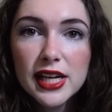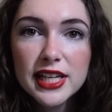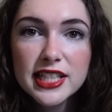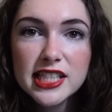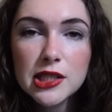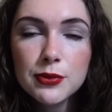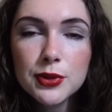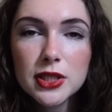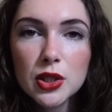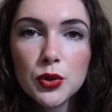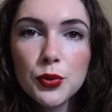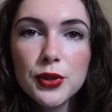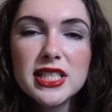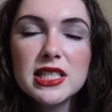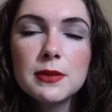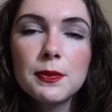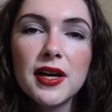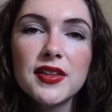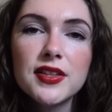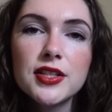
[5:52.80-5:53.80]
She was
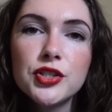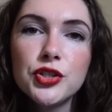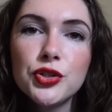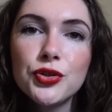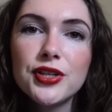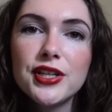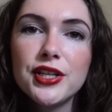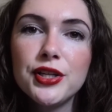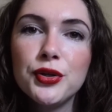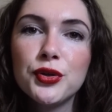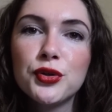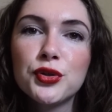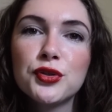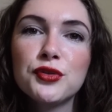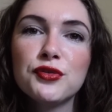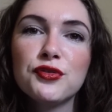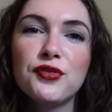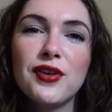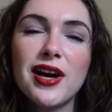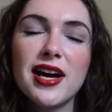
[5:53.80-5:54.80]
acquitted by the jury, who
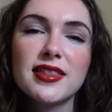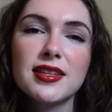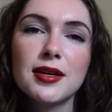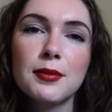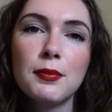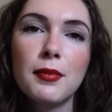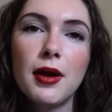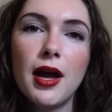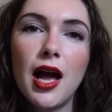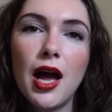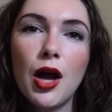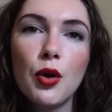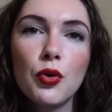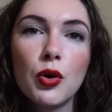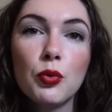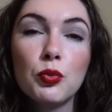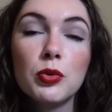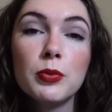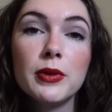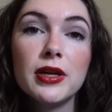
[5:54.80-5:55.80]
couldn't fathom how
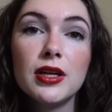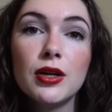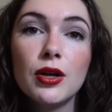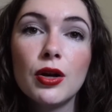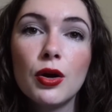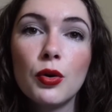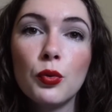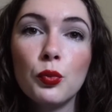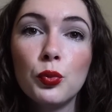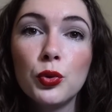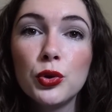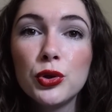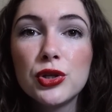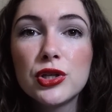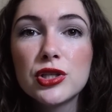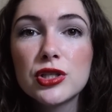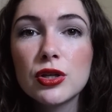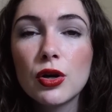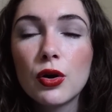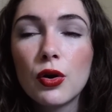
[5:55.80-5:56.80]
a woman
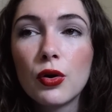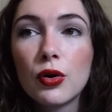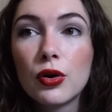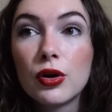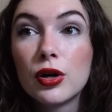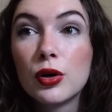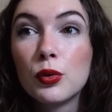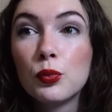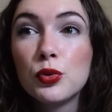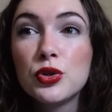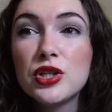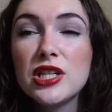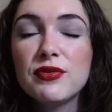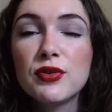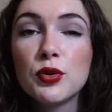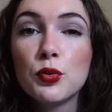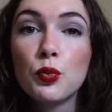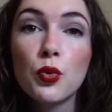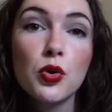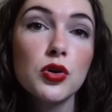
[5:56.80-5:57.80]
would or would
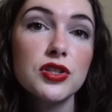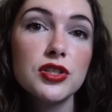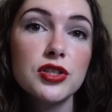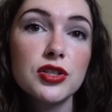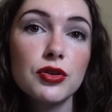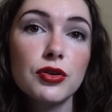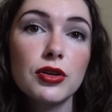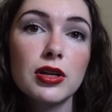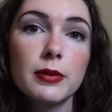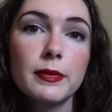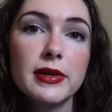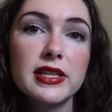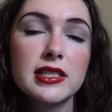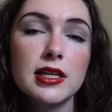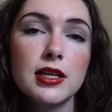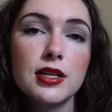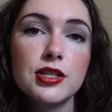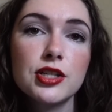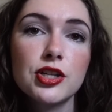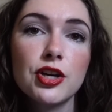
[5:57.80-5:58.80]
even want to commit
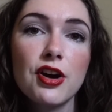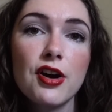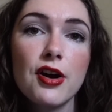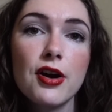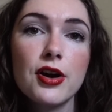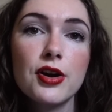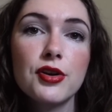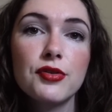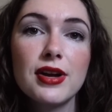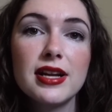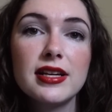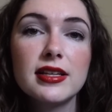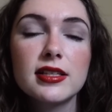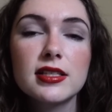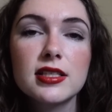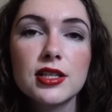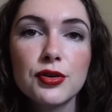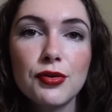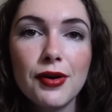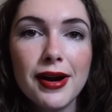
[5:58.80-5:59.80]
such a
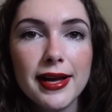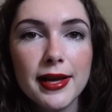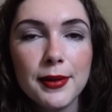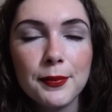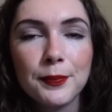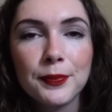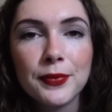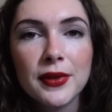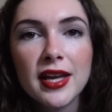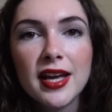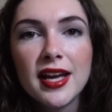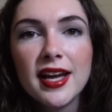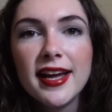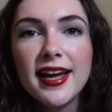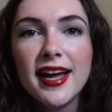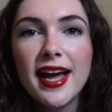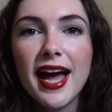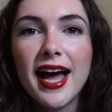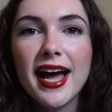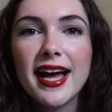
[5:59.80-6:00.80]
horrendous crime.
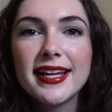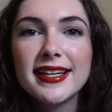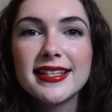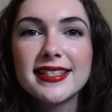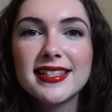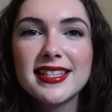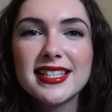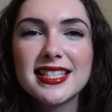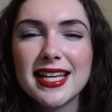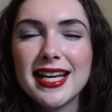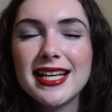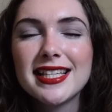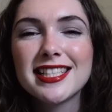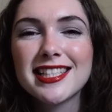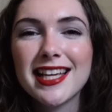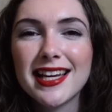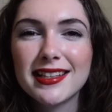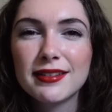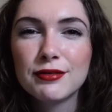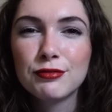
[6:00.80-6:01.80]
And this case has
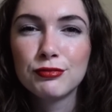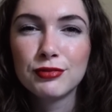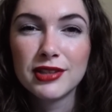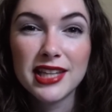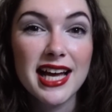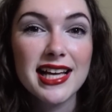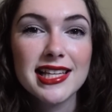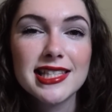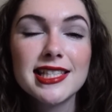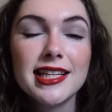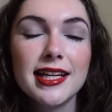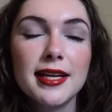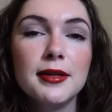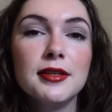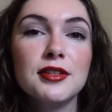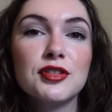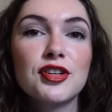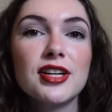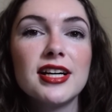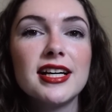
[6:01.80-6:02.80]
had lasting
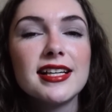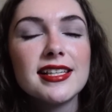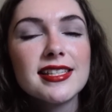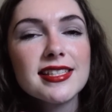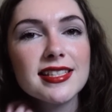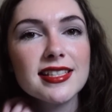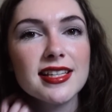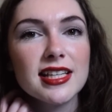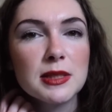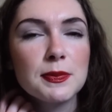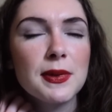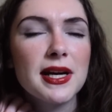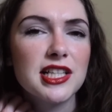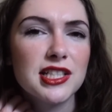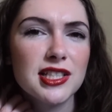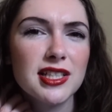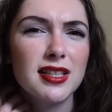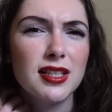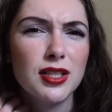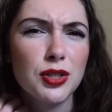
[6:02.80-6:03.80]
interest, especially in